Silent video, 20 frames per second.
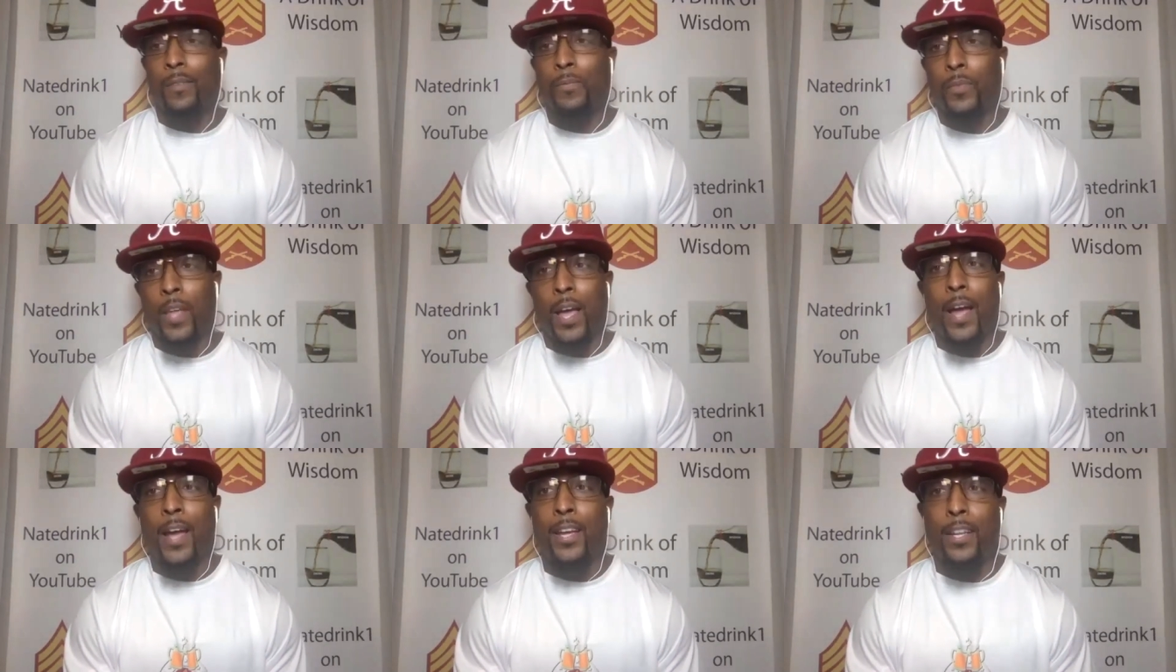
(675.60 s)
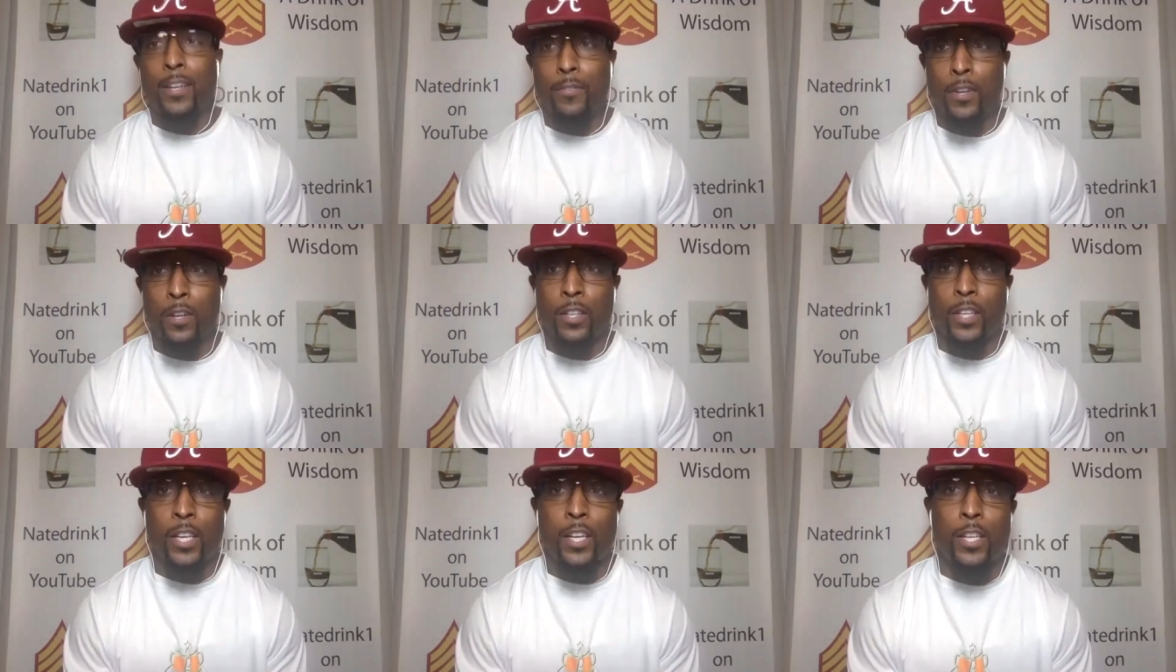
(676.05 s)
I ain't even
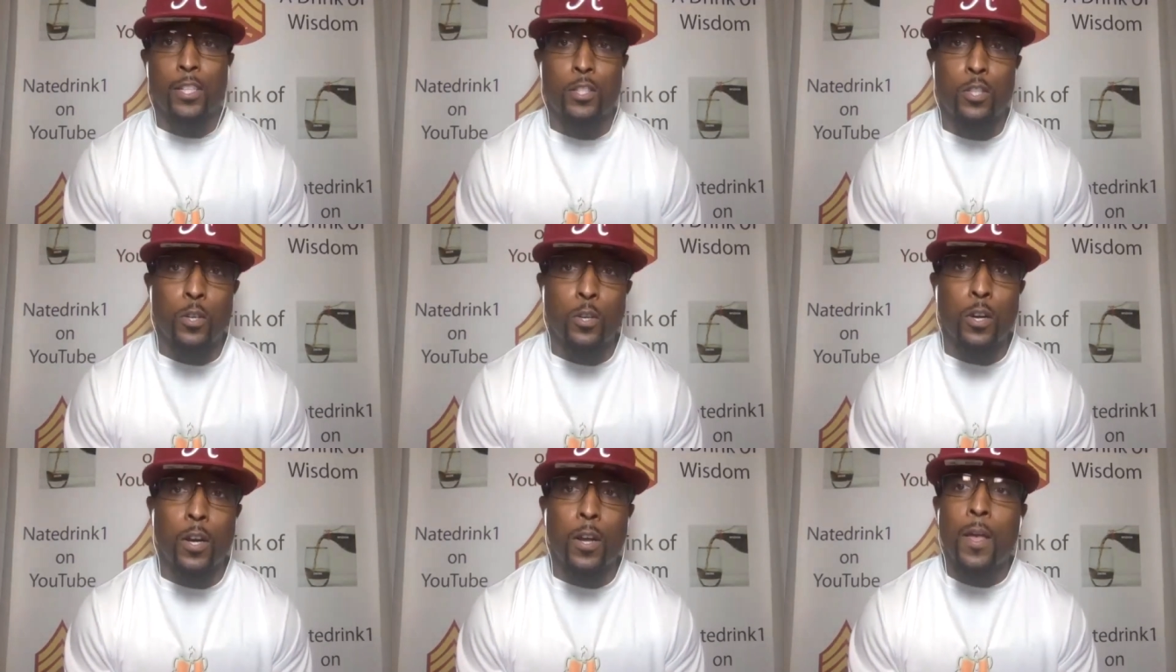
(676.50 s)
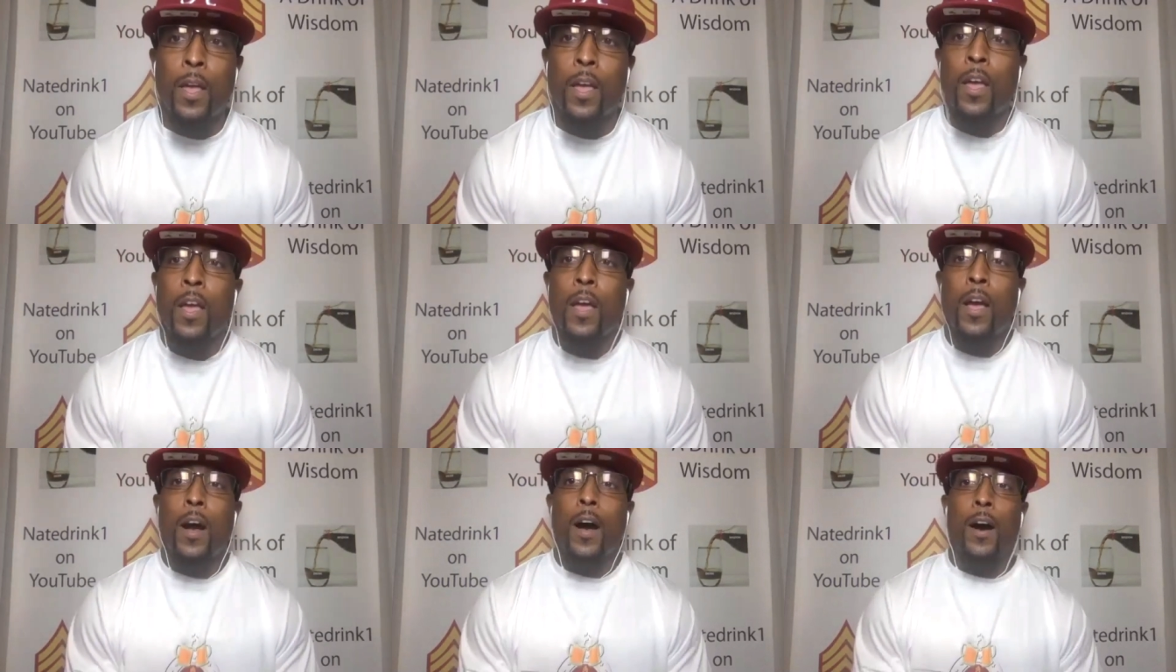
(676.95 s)
gonna get into it.
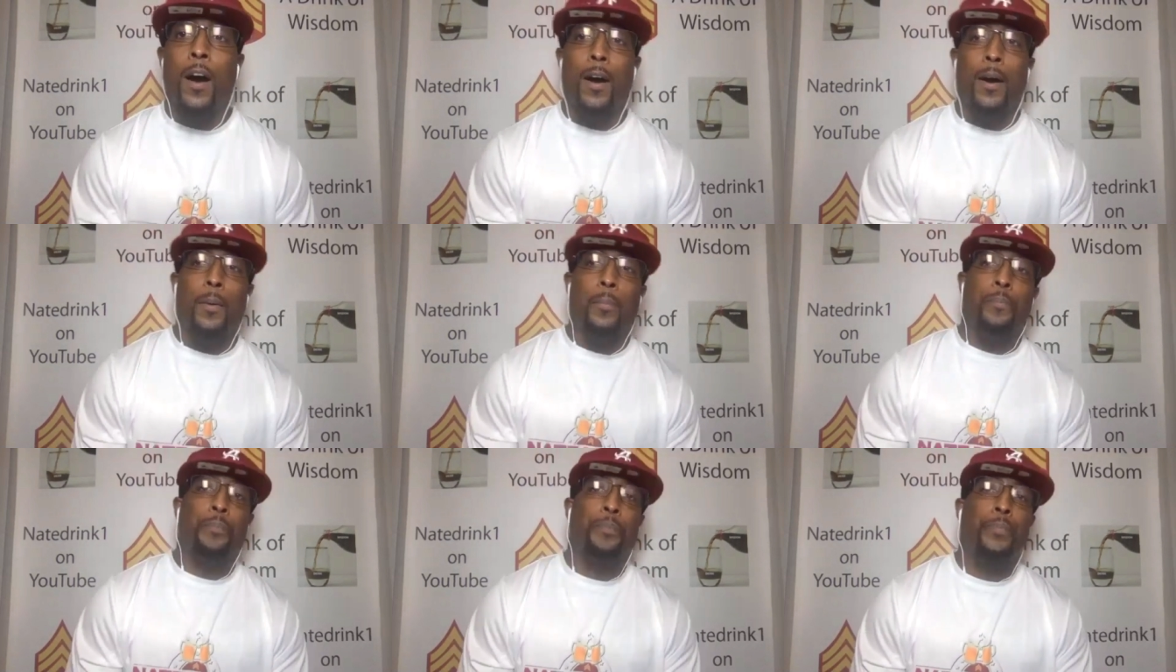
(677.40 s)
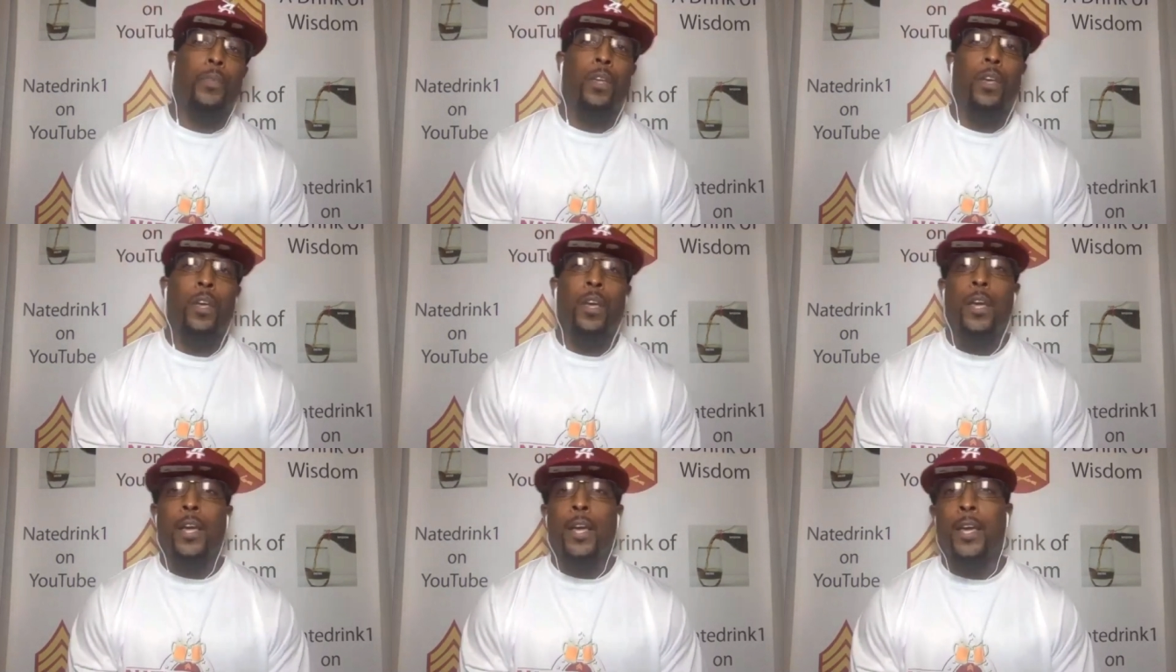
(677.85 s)
Um,
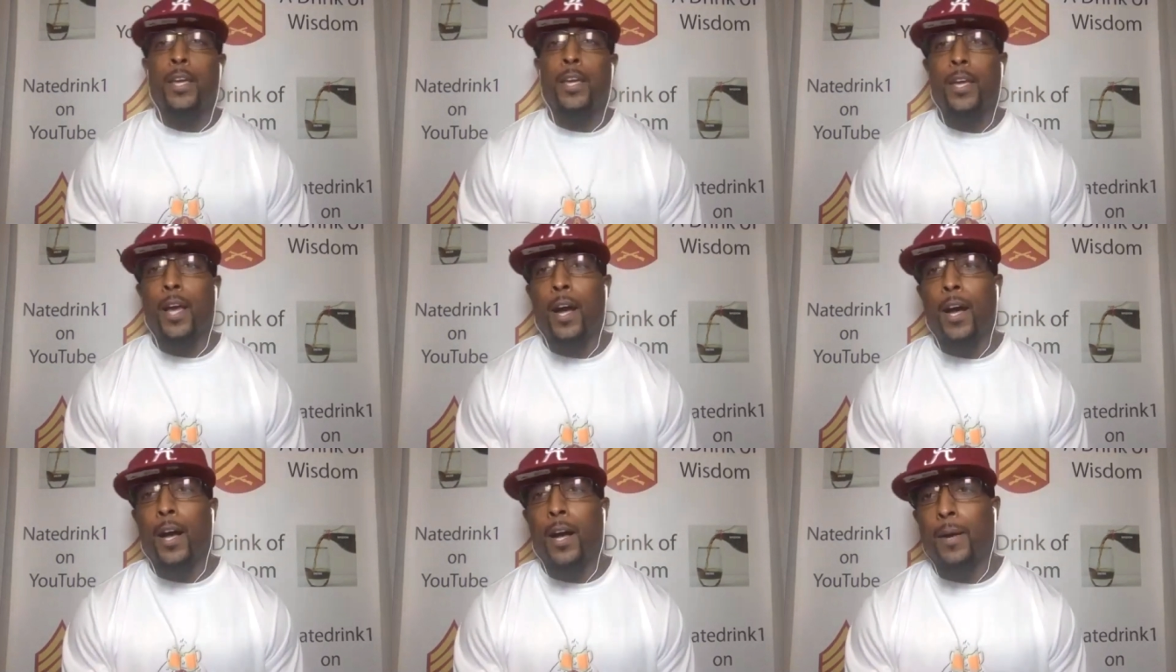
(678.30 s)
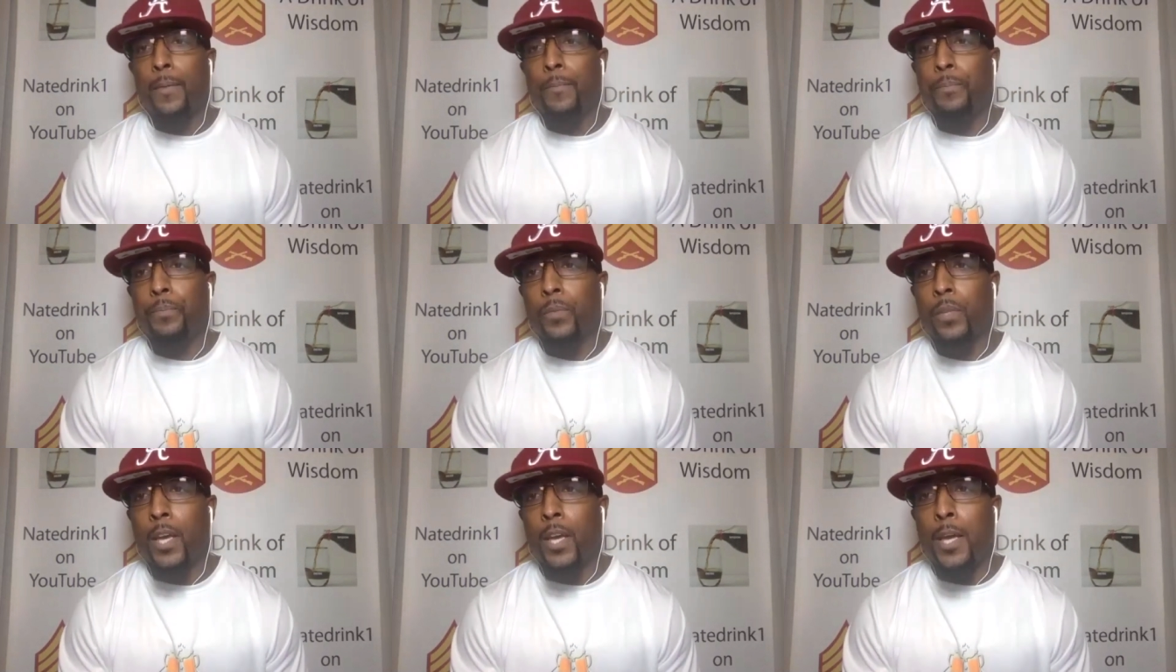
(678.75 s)
he uh,
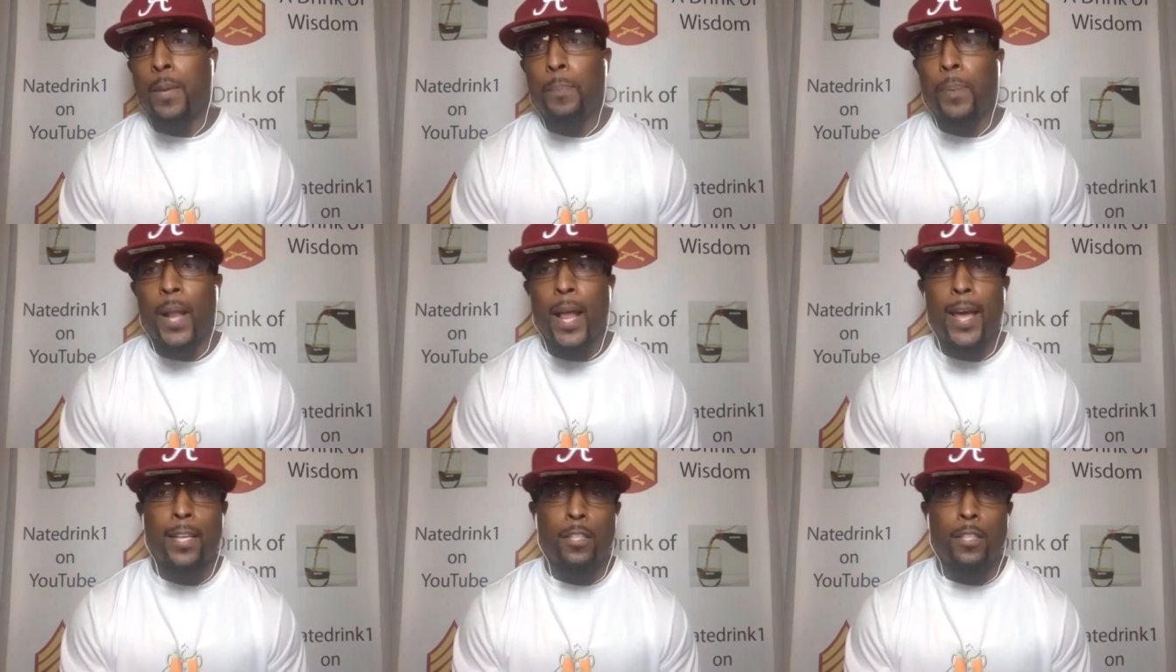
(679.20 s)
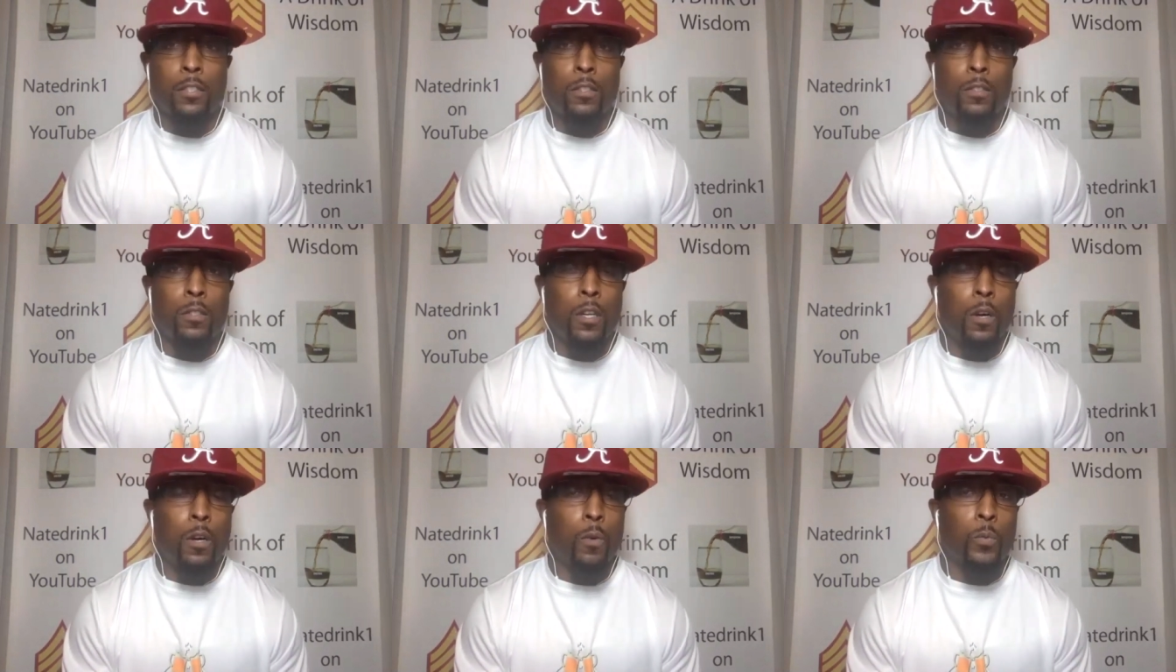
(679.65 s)
he plays you
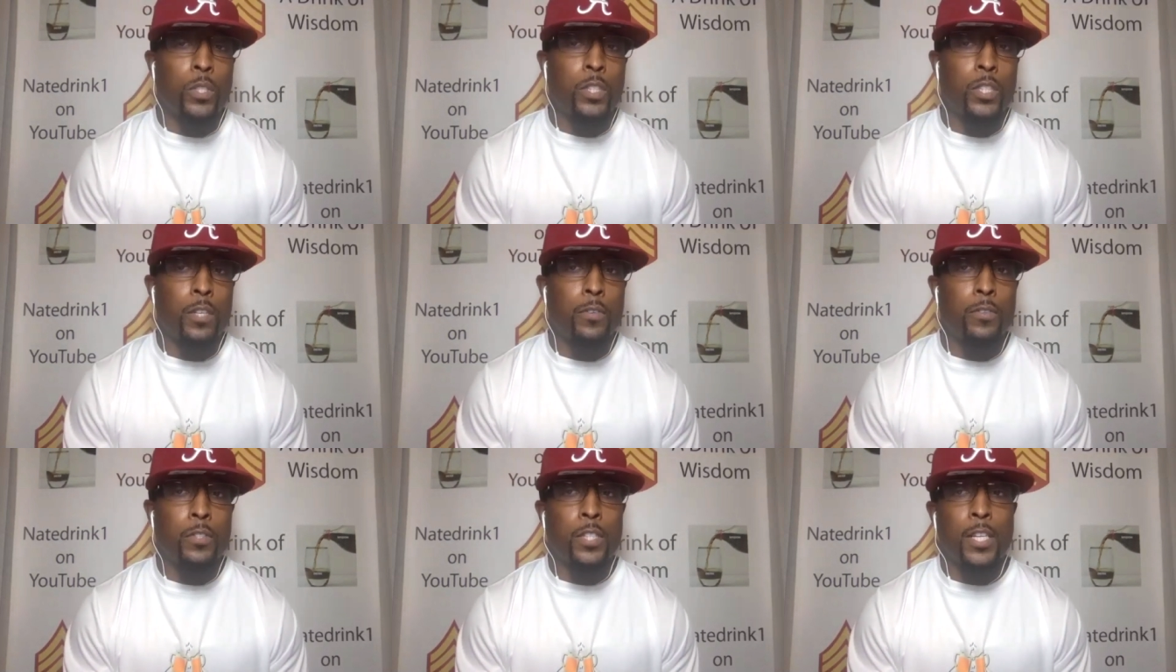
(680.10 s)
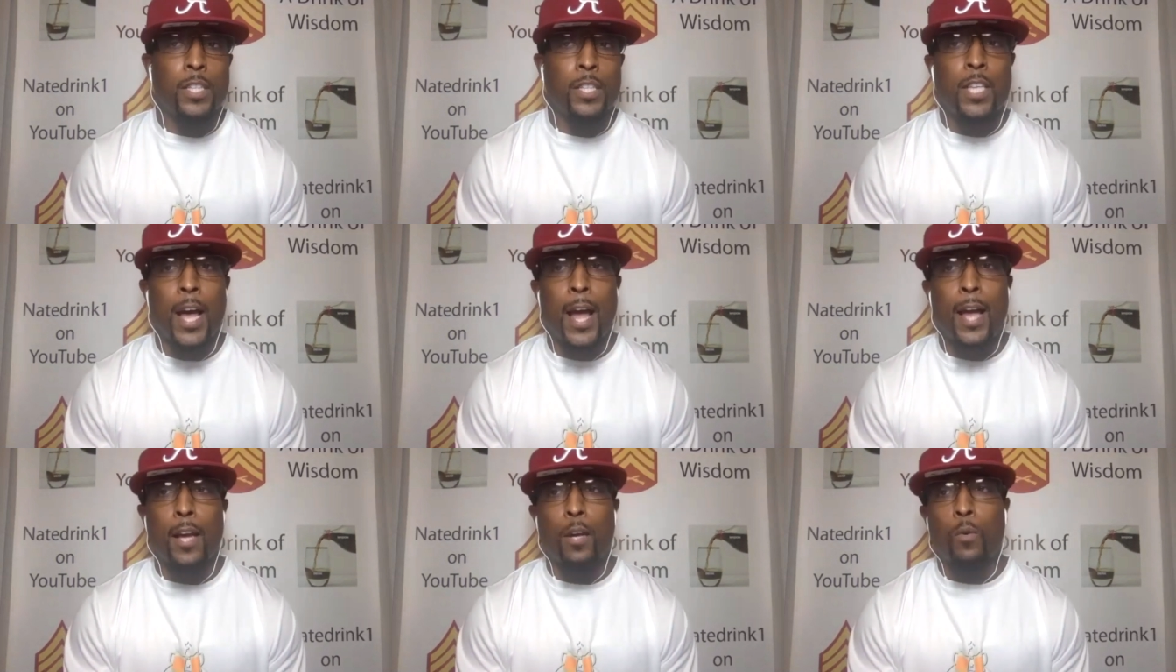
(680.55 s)
know receivers in
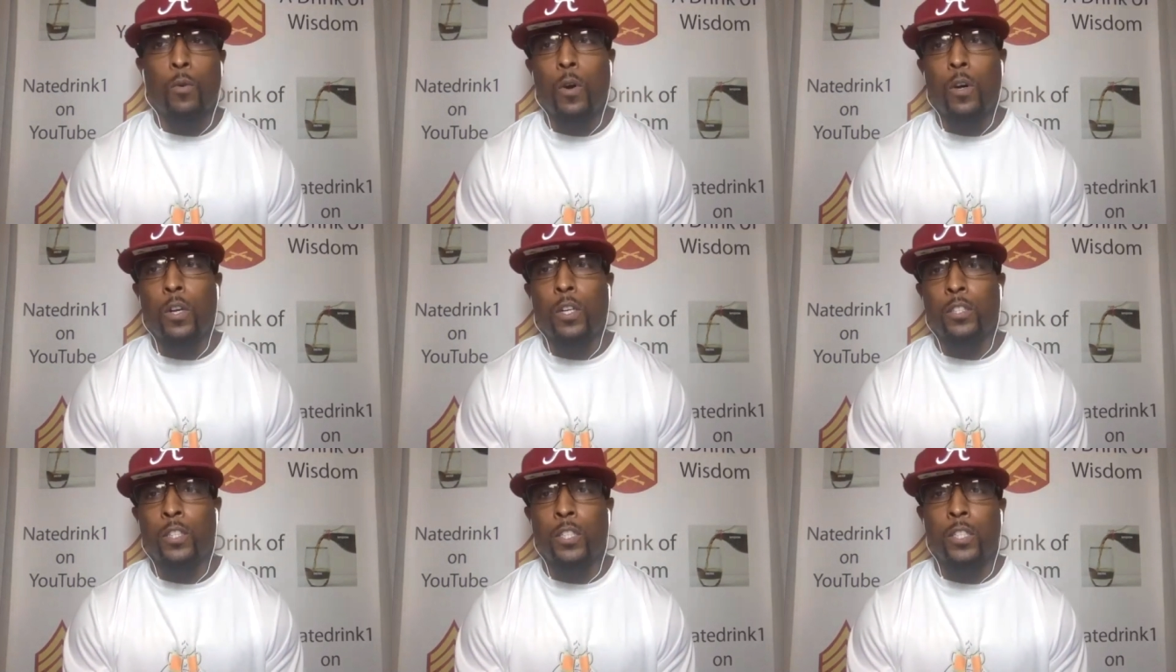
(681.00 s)
tight quarters.